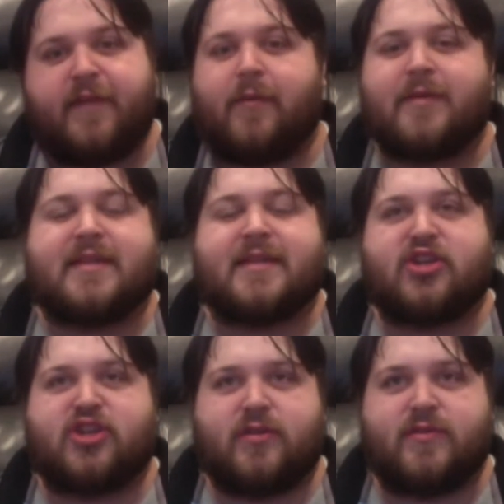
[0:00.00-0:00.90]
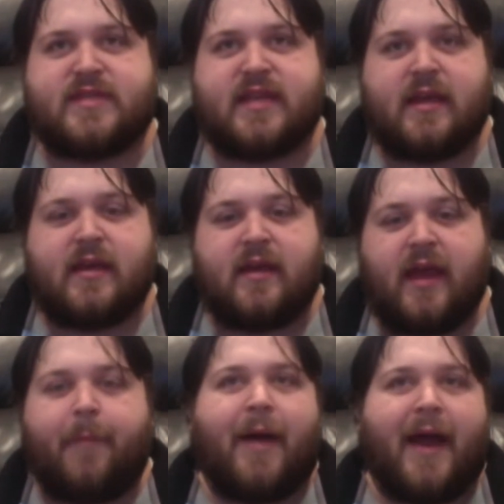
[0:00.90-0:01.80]
That wasn't issues at
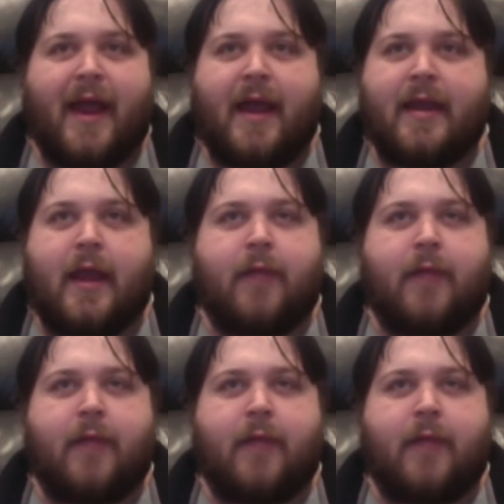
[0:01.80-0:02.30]
my end.